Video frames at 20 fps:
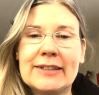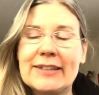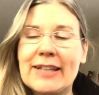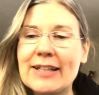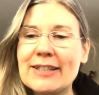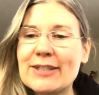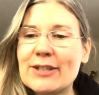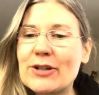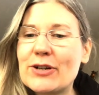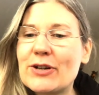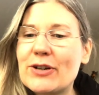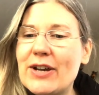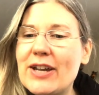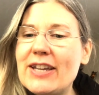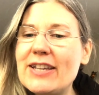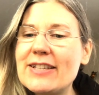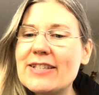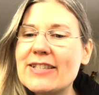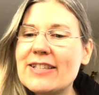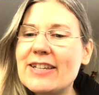That's
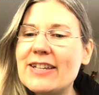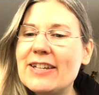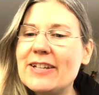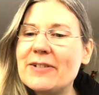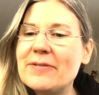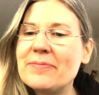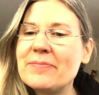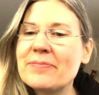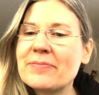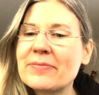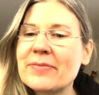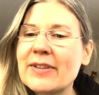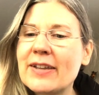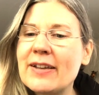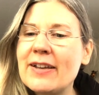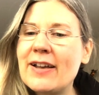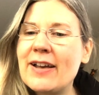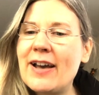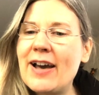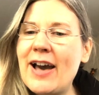crazy.
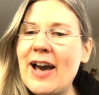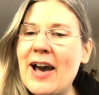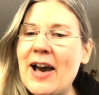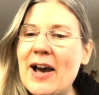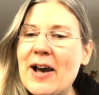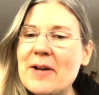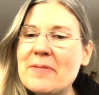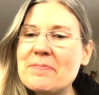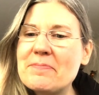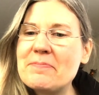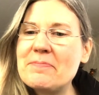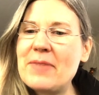Um,